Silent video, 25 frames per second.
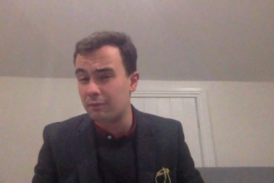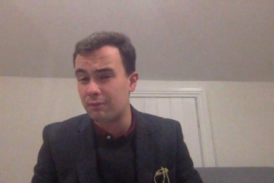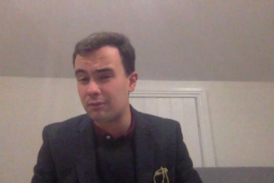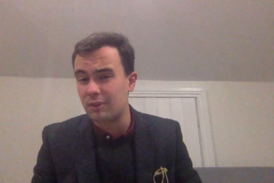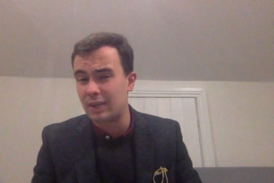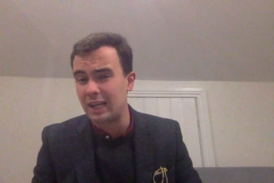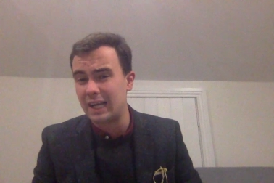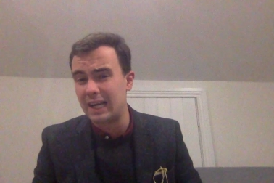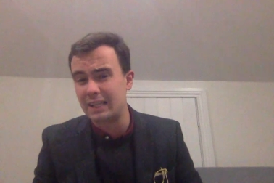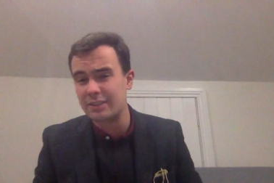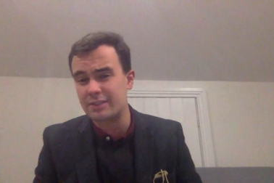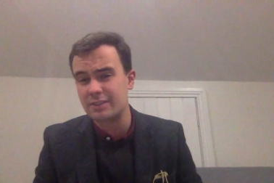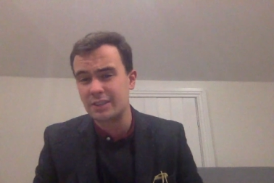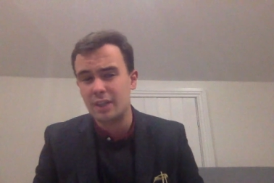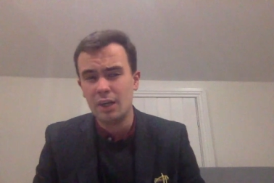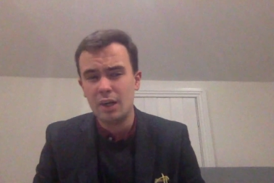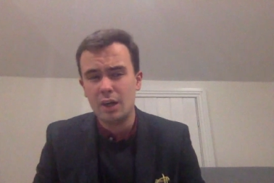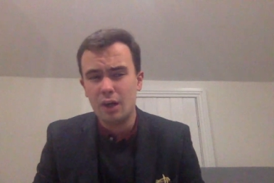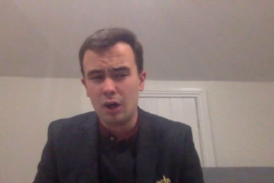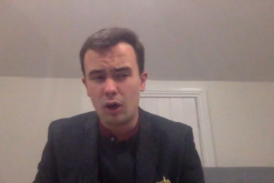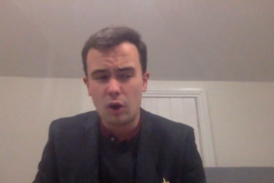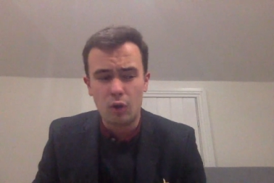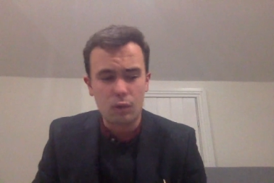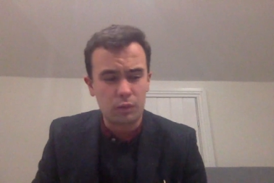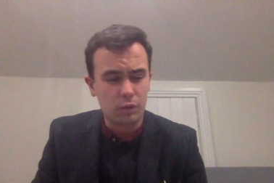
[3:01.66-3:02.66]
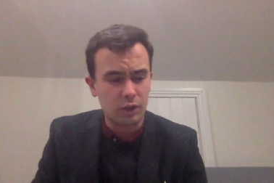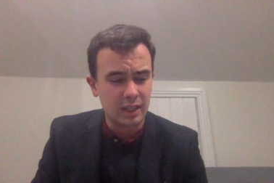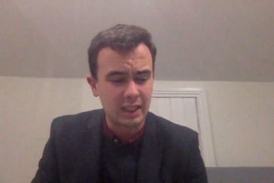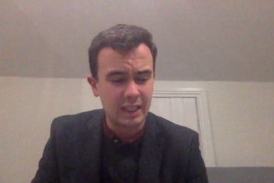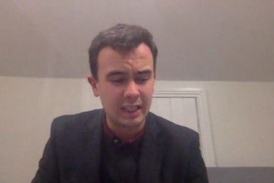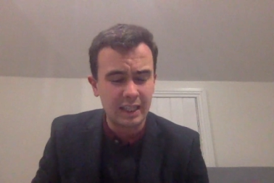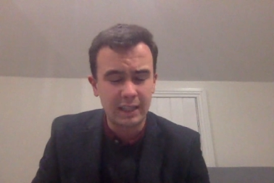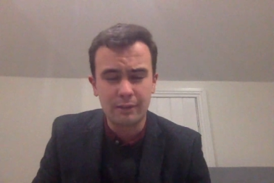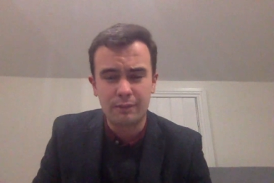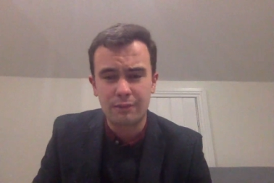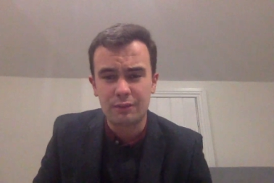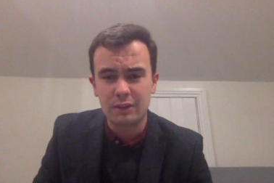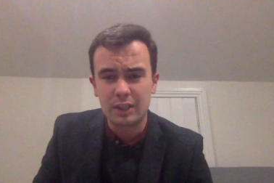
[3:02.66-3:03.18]
flat over at
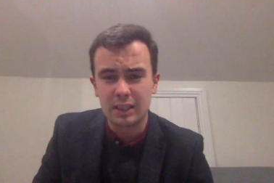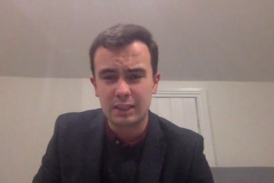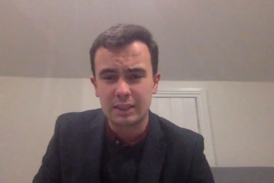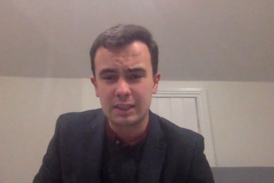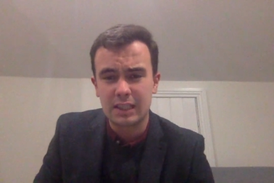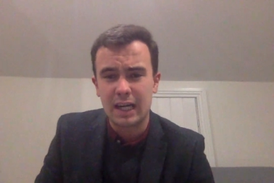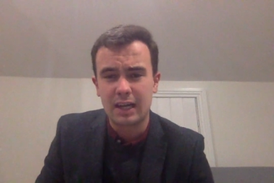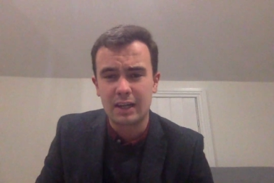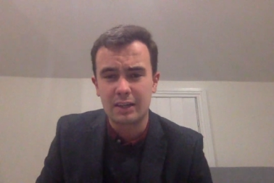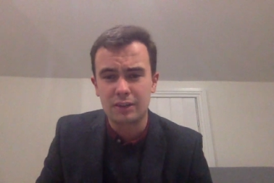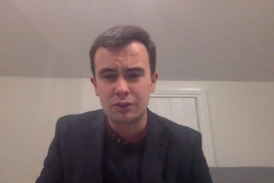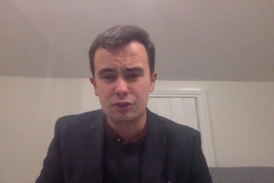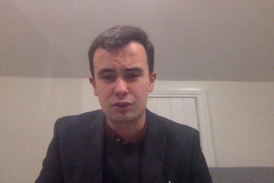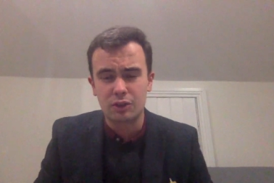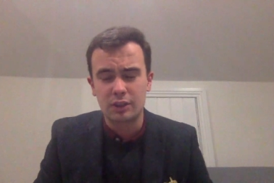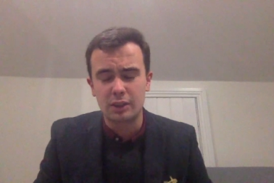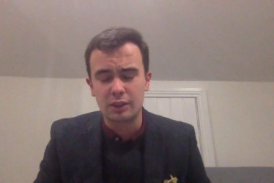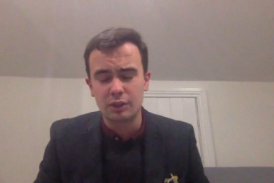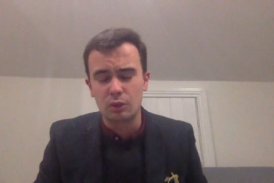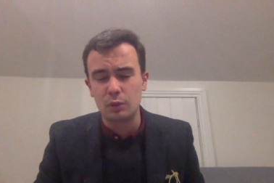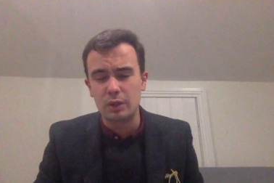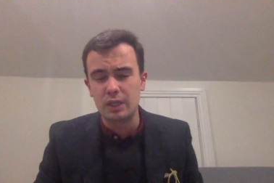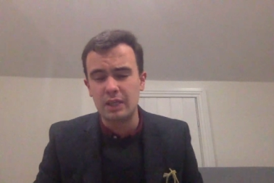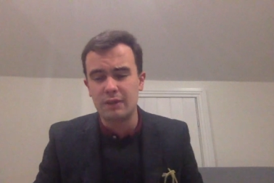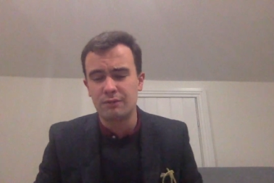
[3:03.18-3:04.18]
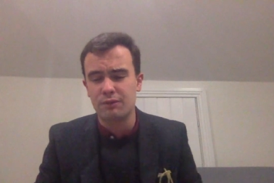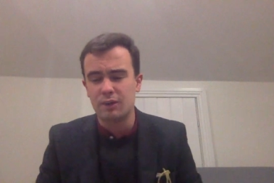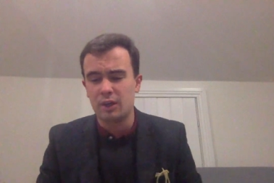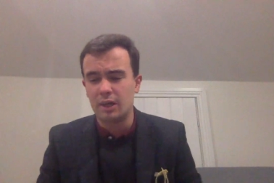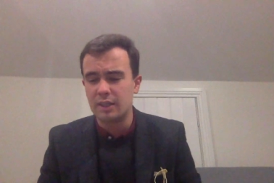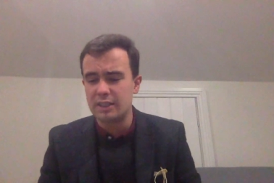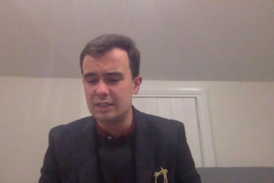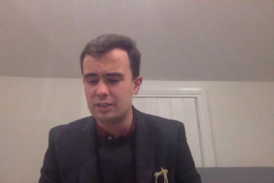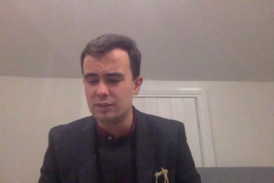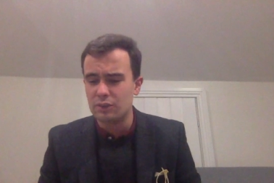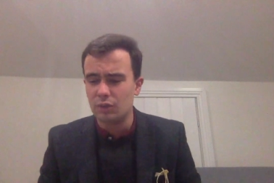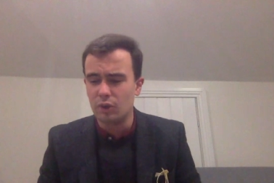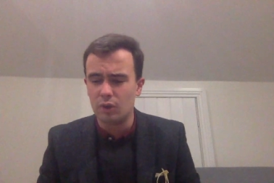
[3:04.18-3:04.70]
Lingfield there during the week for
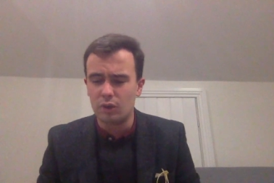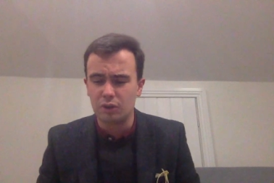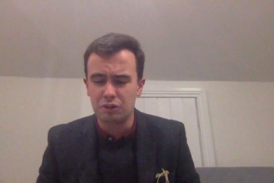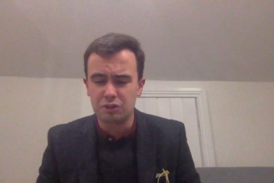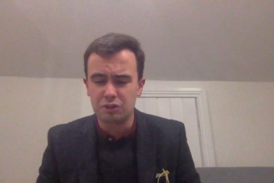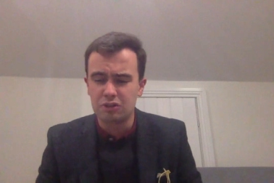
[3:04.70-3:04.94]
Holly Doyle.